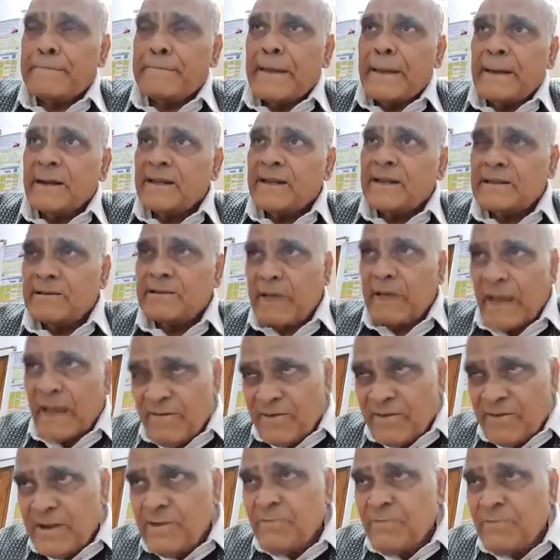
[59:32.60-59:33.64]
It is
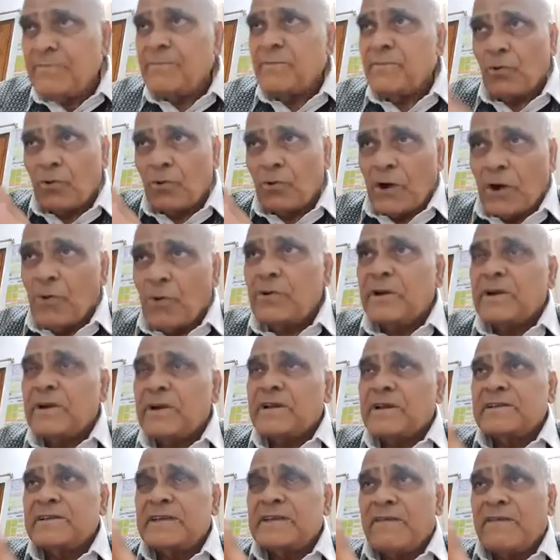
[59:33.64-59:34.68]
having, no doubt,
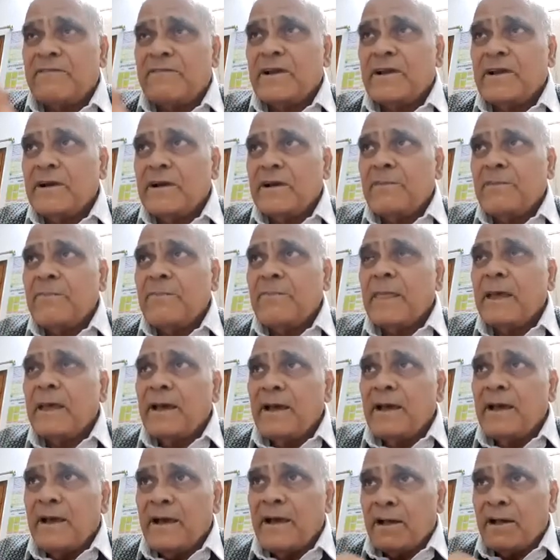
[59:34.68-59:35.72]
it is having
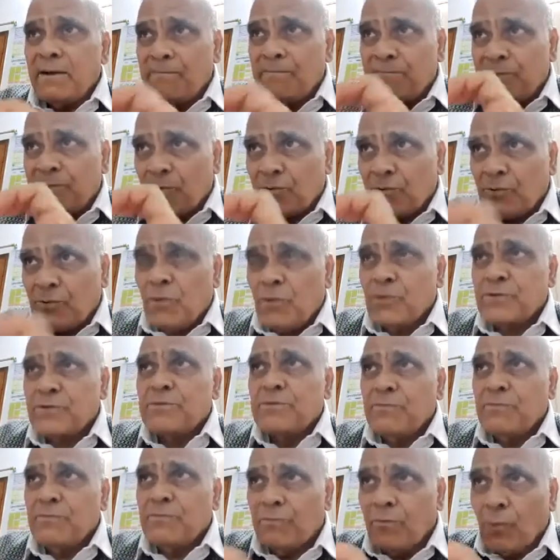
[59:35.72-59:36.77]

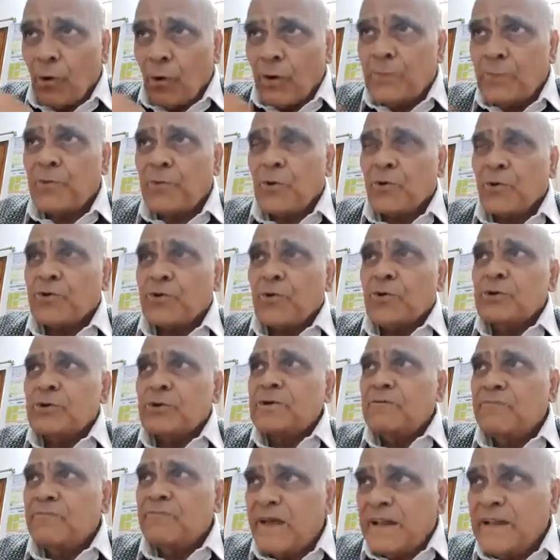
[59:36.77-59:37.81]
fructose, more
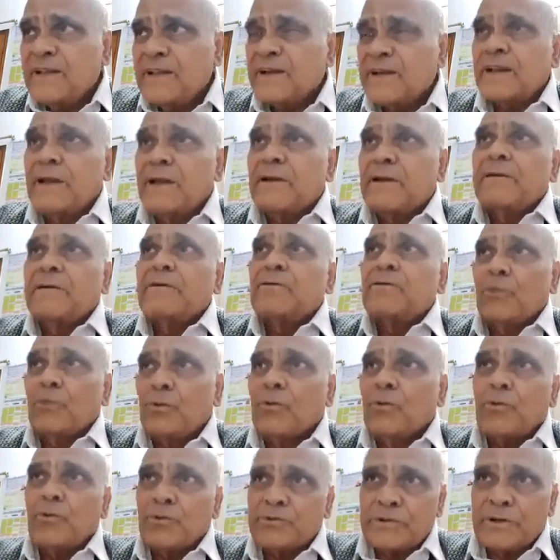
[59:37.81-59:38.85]
fructose, very little
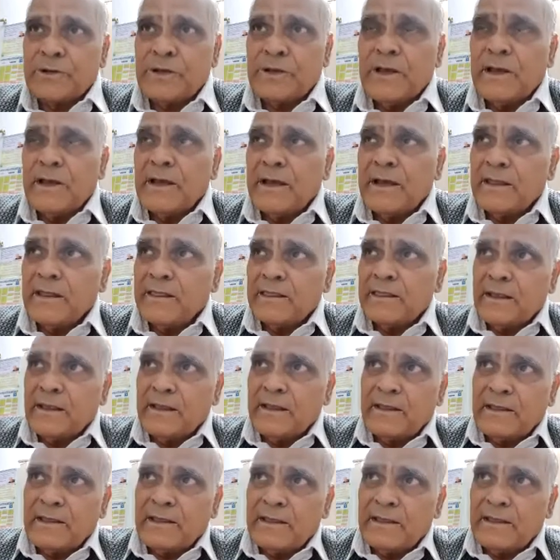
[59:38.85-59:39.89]
glucose in
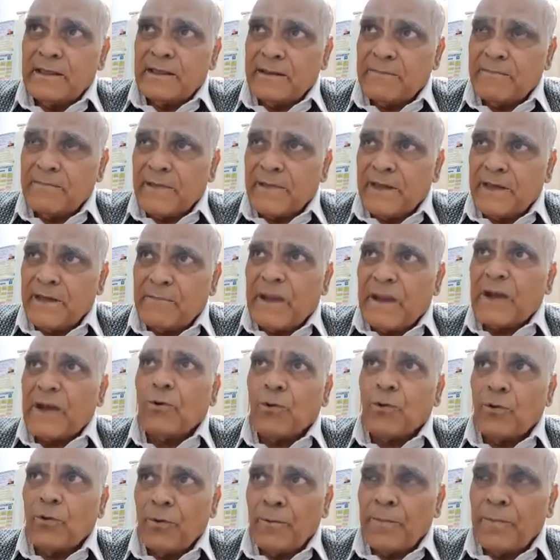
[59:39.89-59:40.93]
the
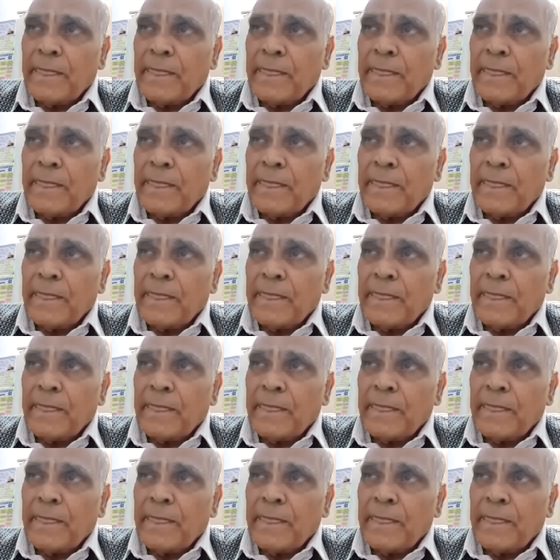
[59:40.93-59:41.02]
mango.